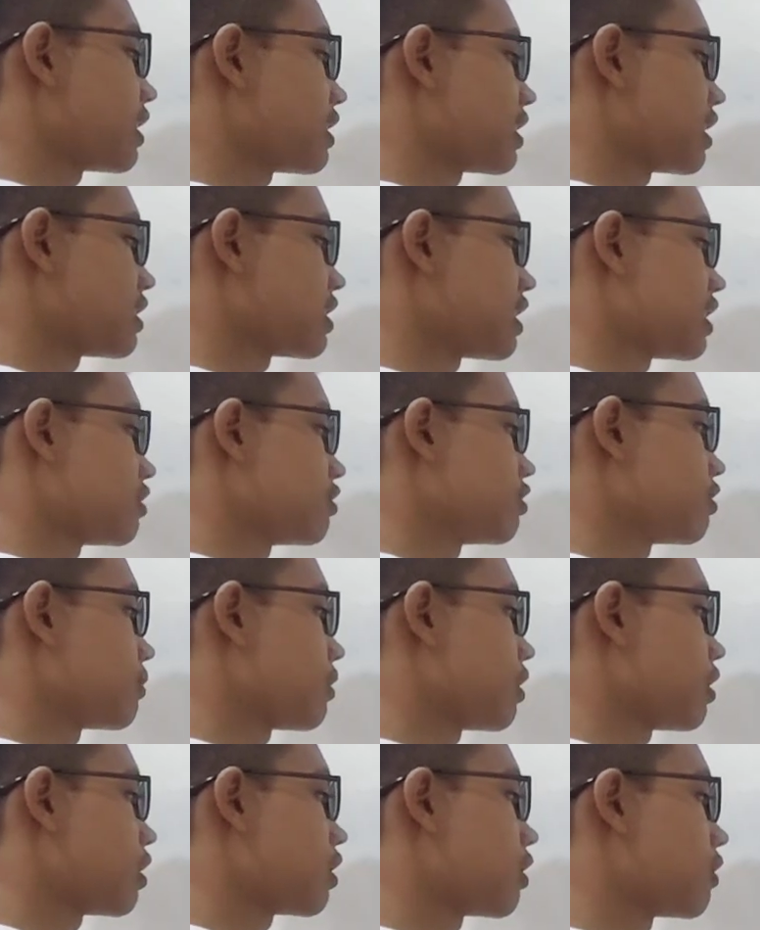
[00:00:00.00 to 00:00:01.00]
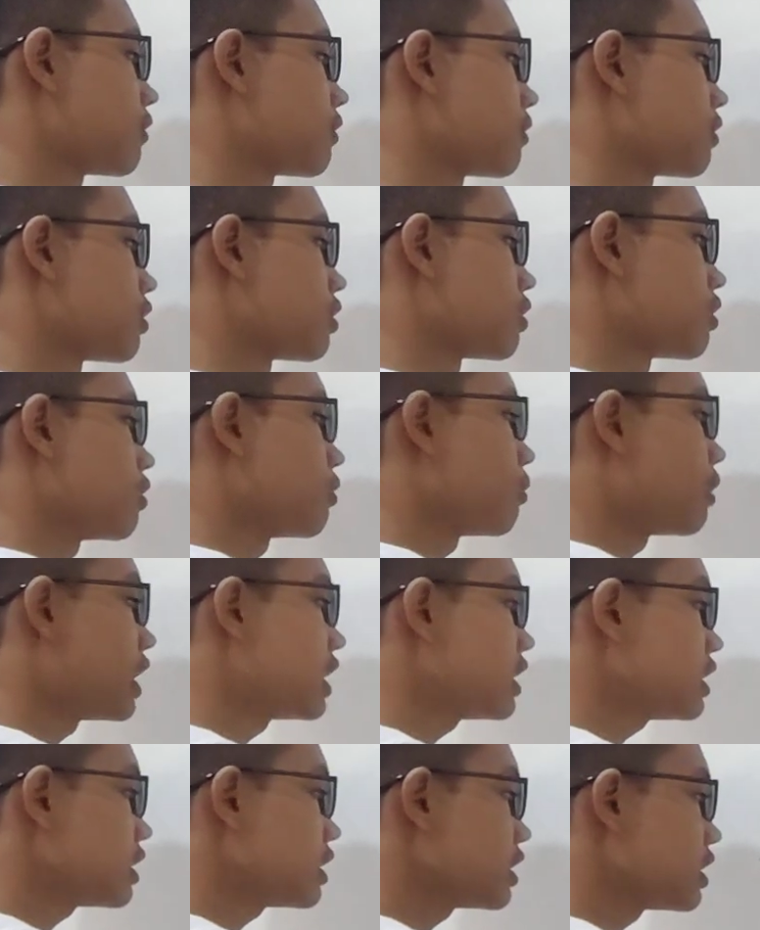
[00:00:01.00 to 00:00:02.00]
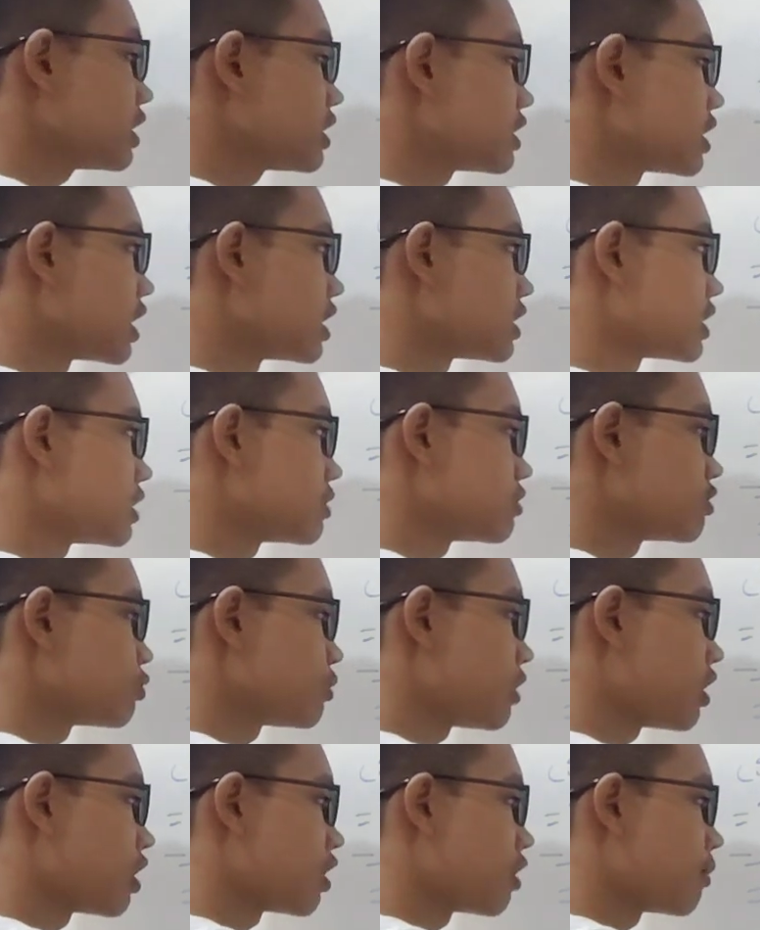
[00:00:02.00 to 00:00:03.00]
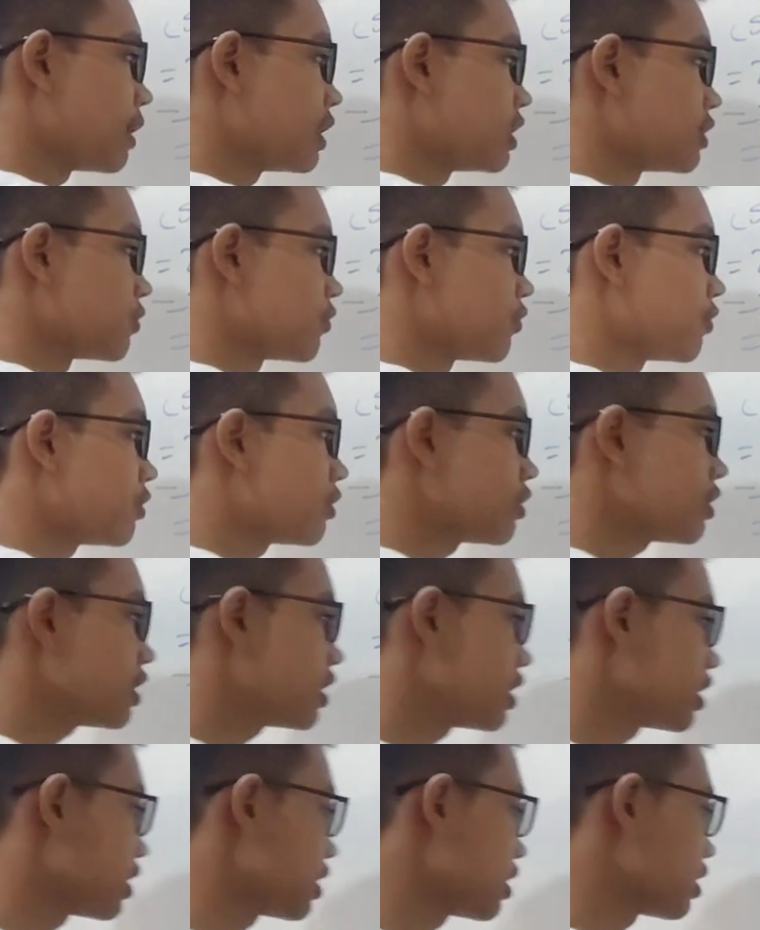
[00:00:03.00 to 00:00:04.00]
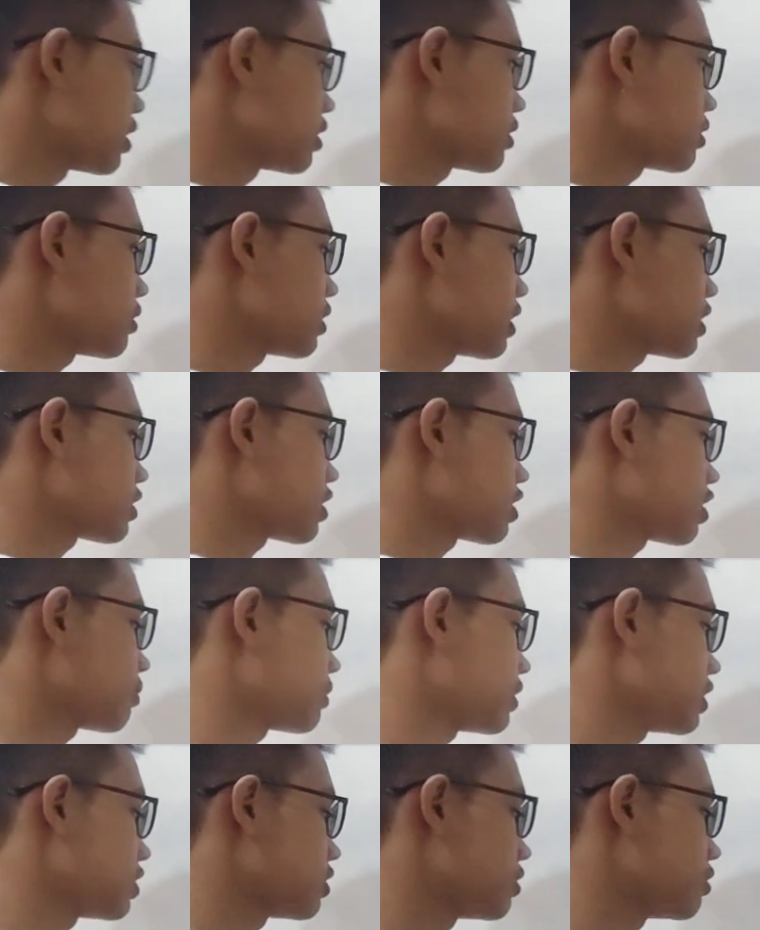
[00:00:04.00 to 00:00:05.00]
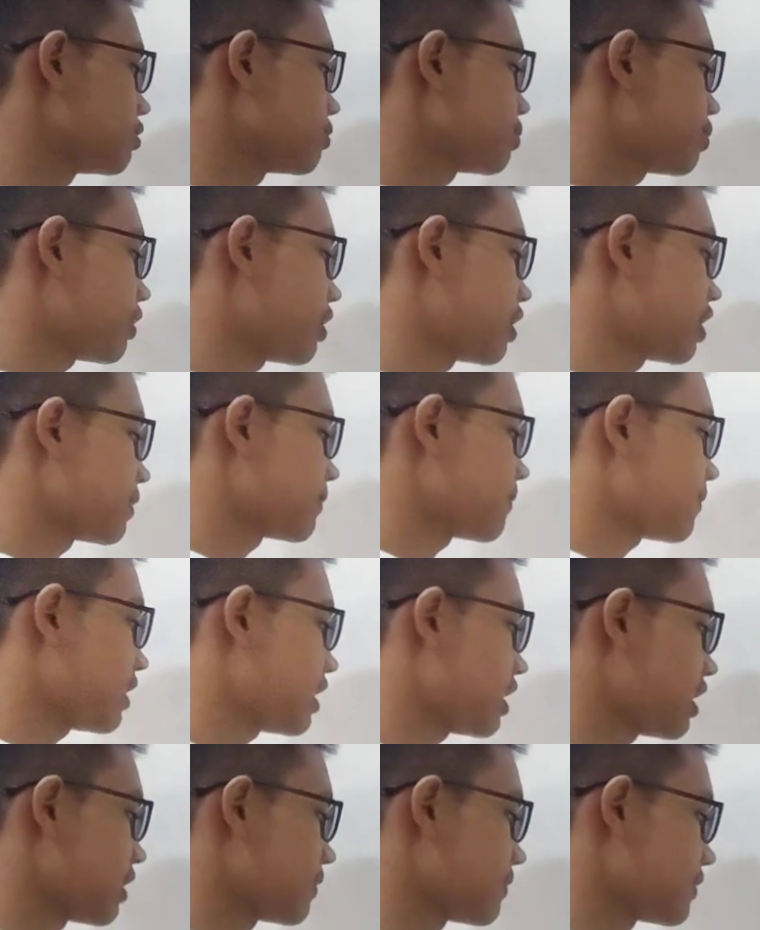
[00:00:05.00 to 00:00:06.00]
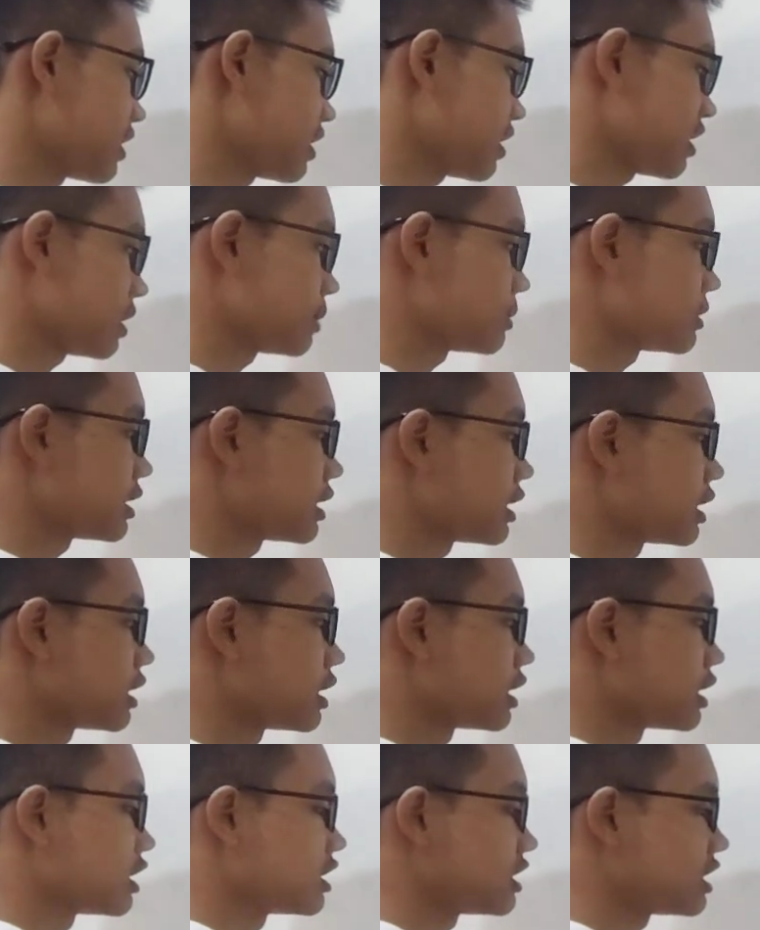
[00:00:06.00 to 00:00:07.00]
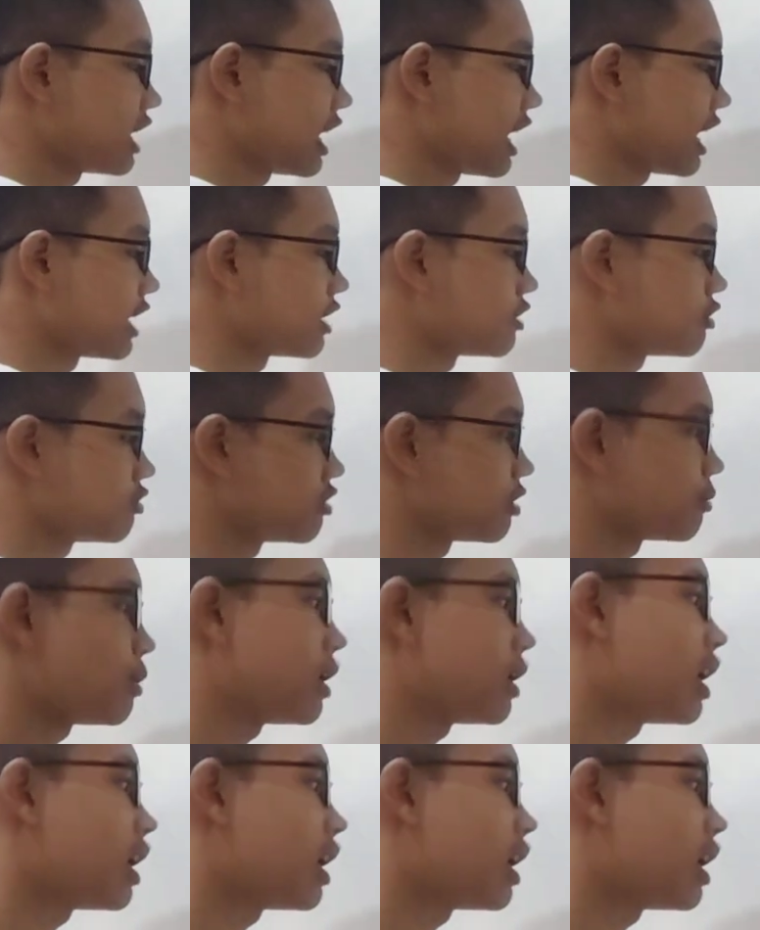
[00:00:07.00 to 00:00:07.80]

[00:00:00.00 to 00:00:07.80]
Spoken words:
times 10 to the power of 1 times 10 to the power of minus 4. So that's going to be 2.5 times 10 to the